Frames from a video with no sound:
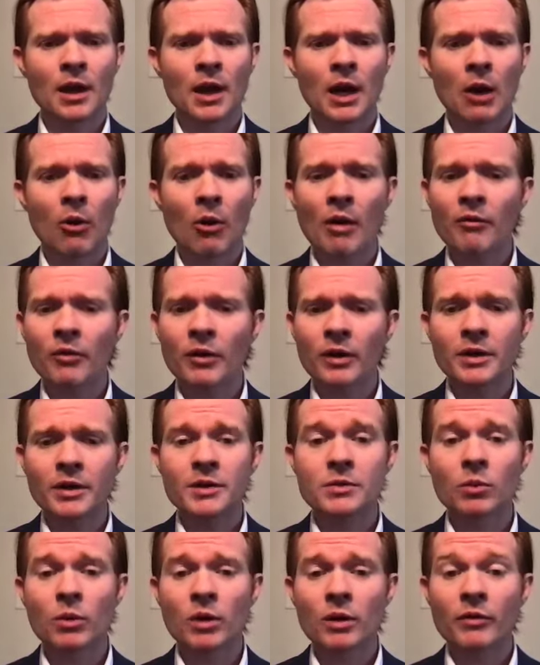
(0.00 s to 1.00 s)
However, it
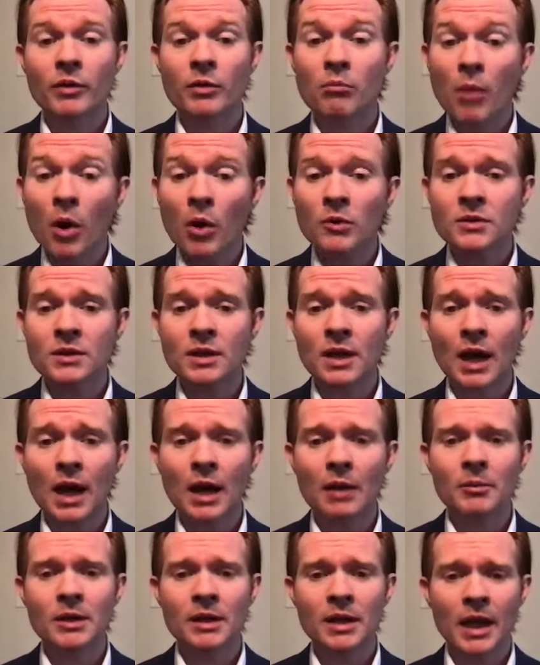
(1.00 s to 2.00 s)
is one of the most
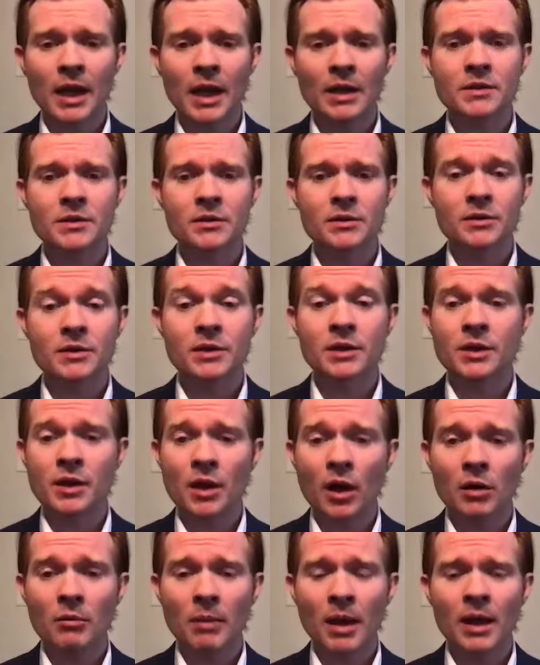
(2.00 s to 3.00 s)
common cancers in
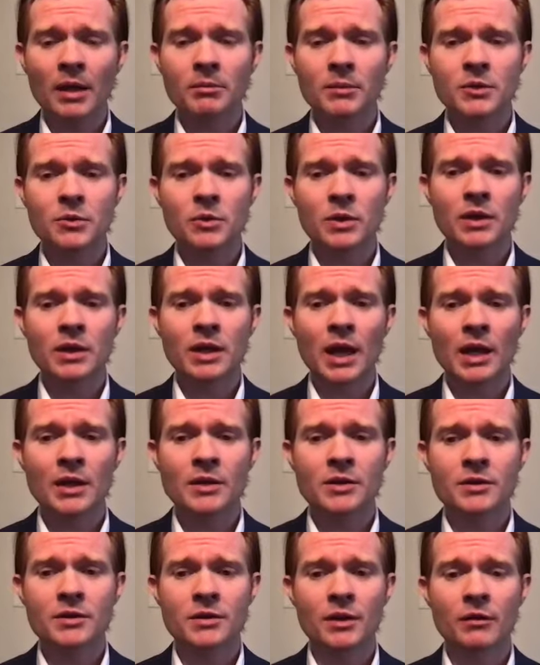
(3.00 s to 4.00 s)
young men between the
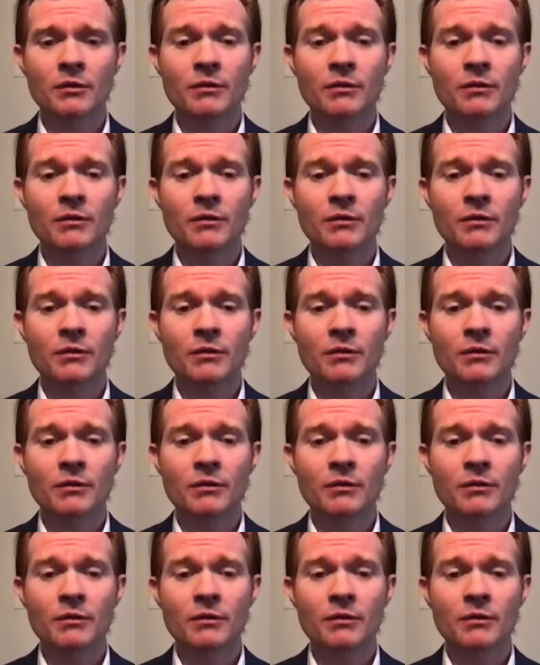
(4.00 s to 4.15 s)
ages of